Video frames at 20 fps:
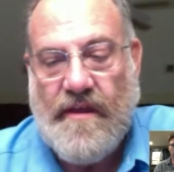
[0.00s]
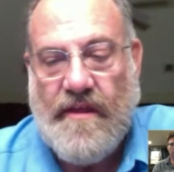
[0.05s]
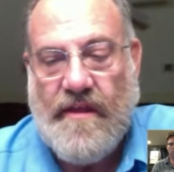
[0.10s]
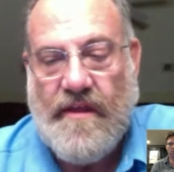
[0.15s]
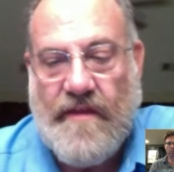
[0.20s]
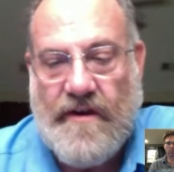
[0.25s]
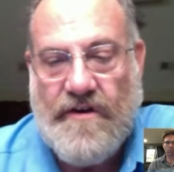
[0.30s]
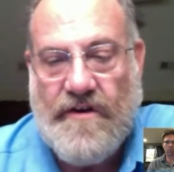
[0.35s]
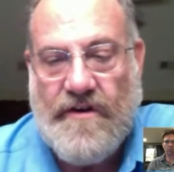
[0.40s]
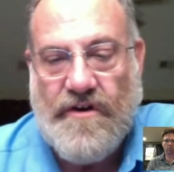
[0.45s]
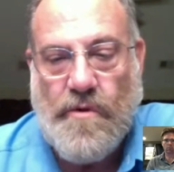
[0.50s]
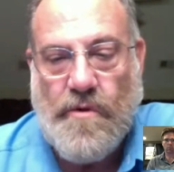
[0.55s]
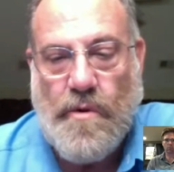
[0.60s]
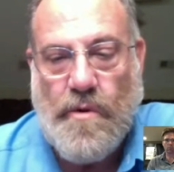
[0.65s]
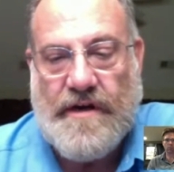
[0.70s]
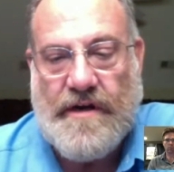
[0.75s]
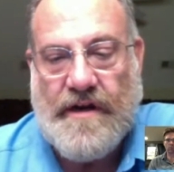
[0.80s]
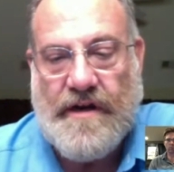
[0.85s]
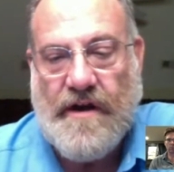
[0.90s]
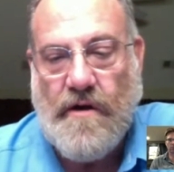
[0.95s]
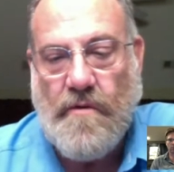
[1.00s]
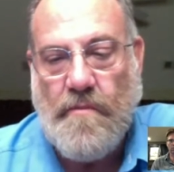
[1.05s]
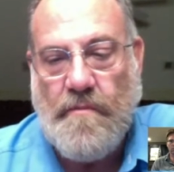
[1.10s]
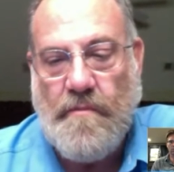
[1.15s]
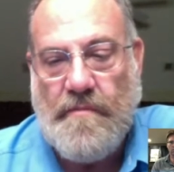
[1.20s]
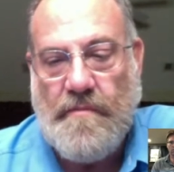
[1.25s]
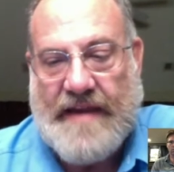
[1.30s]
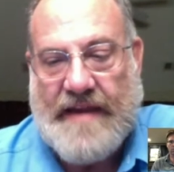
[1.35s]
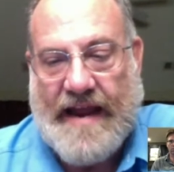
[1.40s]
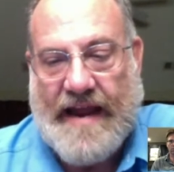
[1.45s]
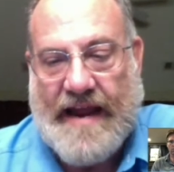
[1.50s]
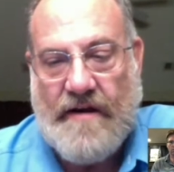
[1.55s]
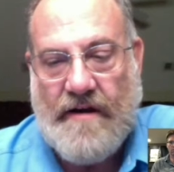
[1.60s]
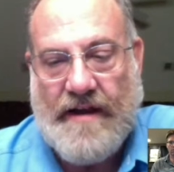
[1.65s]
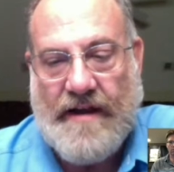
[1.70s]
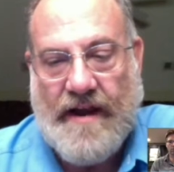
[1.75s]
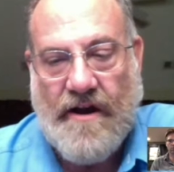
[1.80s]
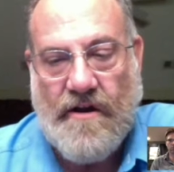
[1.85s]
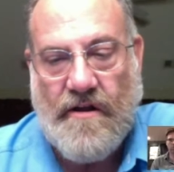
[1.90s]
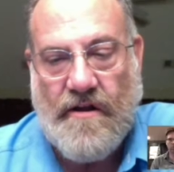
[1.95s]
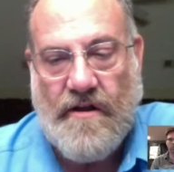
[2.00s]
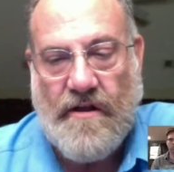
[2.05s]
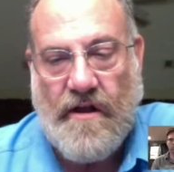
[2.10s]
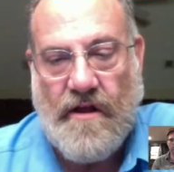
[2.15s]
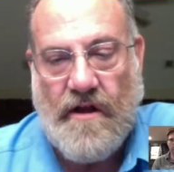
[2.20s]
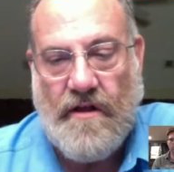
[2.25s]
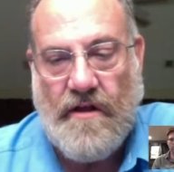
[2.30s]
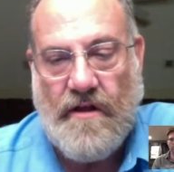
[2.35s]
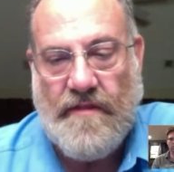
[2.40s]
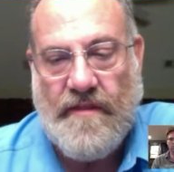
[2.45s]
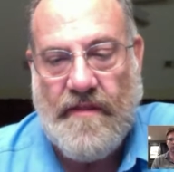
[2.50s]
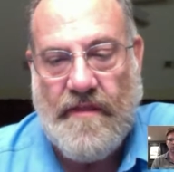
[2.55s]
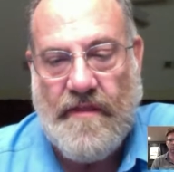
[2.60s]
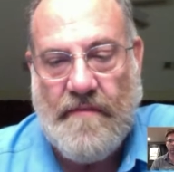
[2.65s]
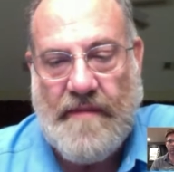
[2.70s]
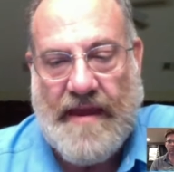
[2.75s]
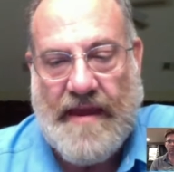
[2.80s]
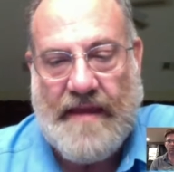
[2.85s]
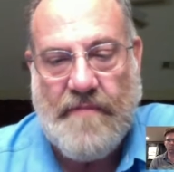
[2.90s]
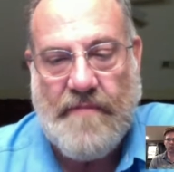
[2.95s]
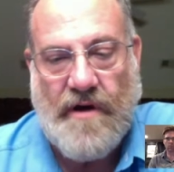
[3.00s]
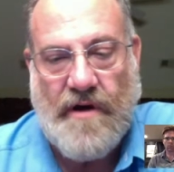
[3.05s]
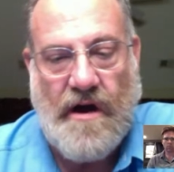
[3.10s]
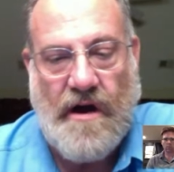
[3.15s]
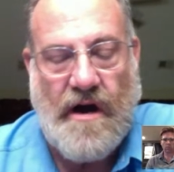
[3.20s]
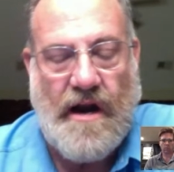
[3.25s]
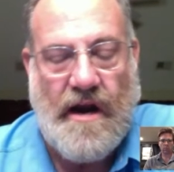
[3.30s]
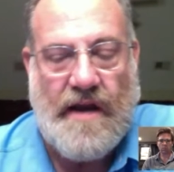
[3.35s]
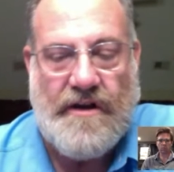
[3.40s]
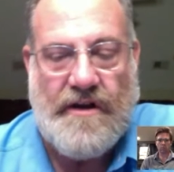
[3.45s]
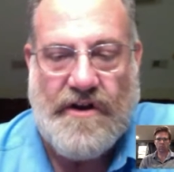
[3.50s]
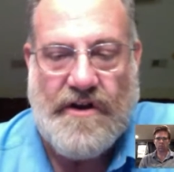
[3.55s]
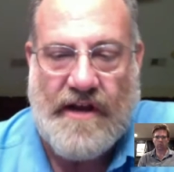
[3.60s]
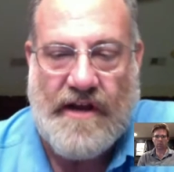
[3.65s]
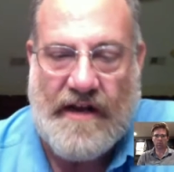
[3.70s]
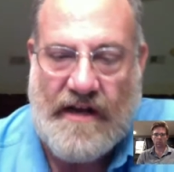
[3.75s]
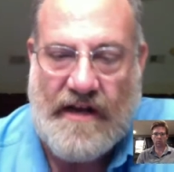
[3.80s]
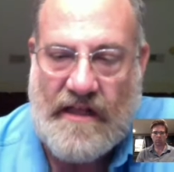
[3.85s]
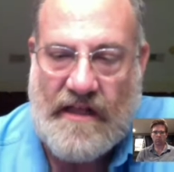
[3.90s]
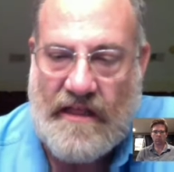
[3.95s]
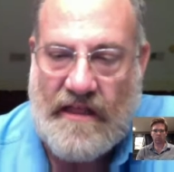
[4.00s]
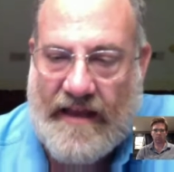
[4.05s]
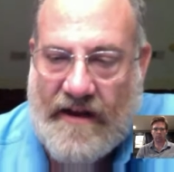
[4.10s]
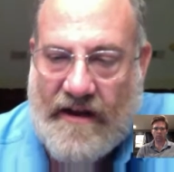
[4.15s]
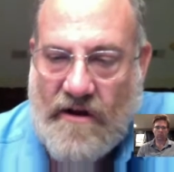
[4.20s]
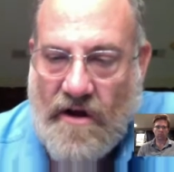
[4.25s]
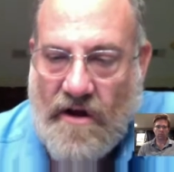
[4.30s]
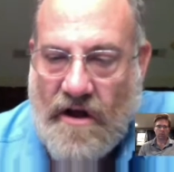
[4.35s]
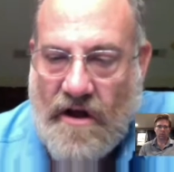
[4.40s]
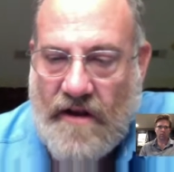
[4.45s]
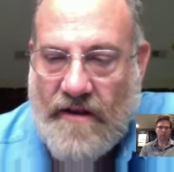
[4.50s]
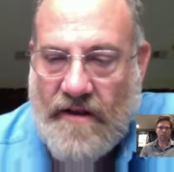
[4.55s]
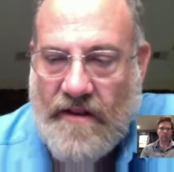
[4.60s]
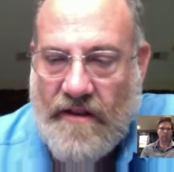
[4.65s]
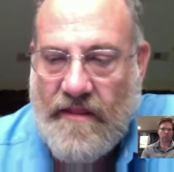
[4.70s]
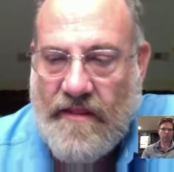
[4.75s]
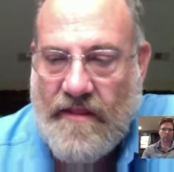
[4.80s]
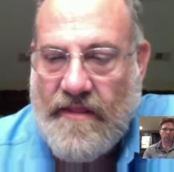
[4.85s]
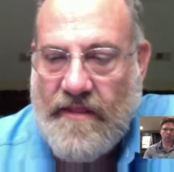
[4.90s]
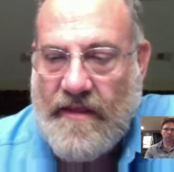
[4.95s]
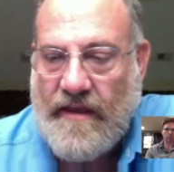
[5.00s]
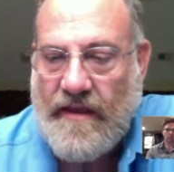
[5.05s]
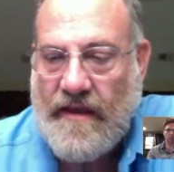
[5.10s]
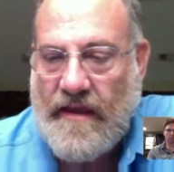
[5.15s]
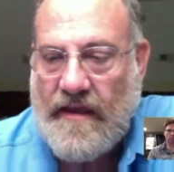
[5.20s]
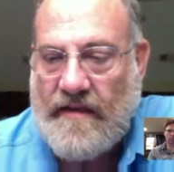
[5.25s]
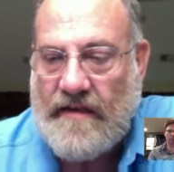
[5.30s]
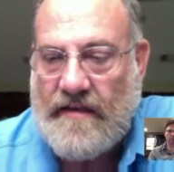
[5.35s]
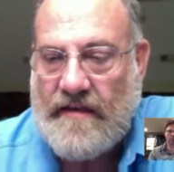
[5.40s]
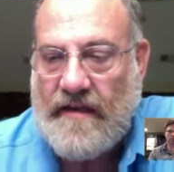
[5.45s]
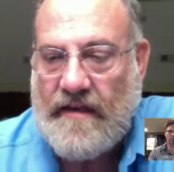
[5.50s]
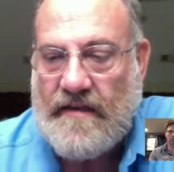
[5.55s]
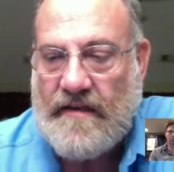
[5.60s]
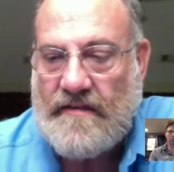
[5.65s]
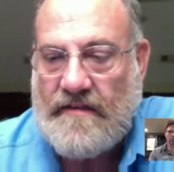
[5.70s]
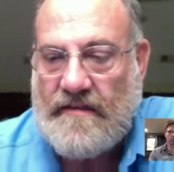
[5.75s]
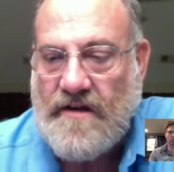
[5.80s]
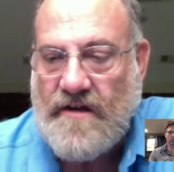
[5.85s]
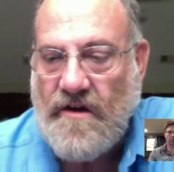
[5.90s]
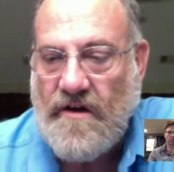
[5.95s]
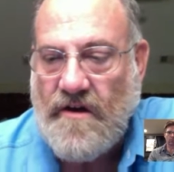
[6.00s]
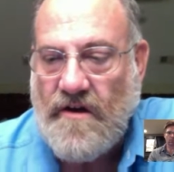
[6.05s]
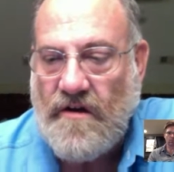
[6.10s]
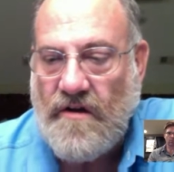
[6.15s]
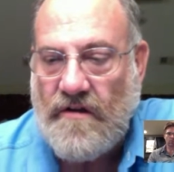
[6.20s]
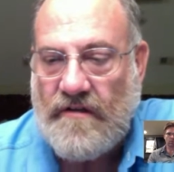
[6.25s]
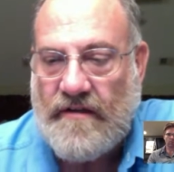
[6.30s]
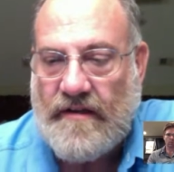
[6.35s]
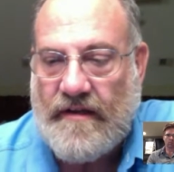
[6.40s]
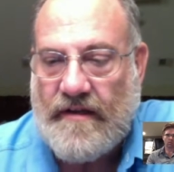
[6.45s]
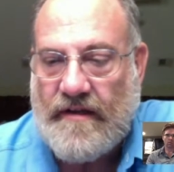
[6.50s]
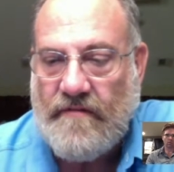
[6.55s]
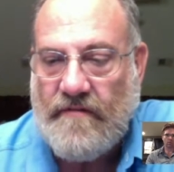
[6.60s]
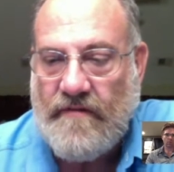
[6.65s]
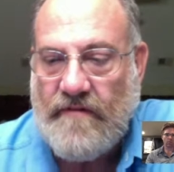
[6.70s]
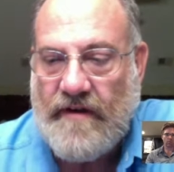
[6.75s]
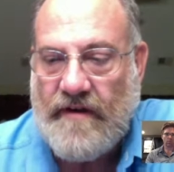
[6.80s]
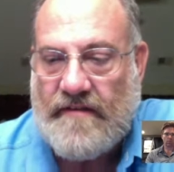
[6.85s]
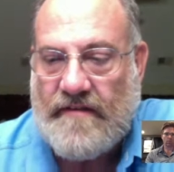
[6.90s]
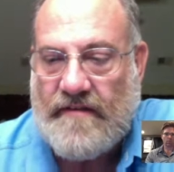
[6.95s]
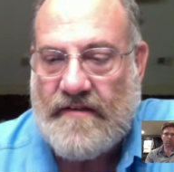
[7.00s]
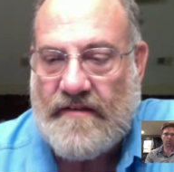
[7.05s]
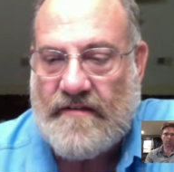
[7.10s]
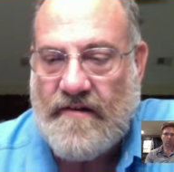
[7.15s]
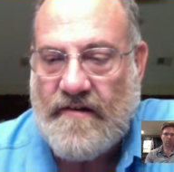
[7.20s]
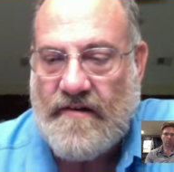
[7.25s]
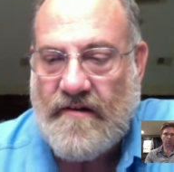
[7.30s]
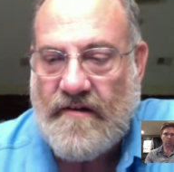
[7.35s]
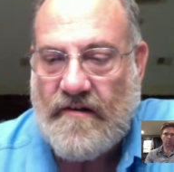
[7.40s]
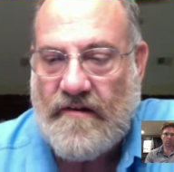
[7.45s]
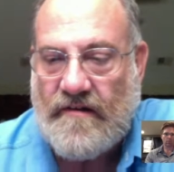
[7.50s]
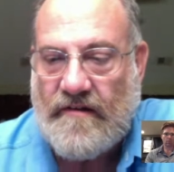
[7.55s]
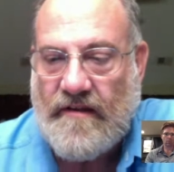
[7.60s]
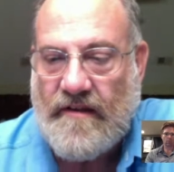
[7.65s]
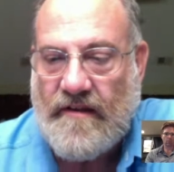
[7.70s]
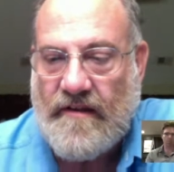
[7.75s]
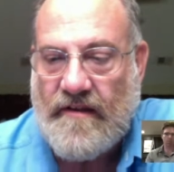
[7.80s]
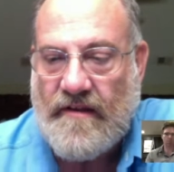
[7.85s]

then you're going to go down here on the main bar and you're going to click on it is called, what is this called?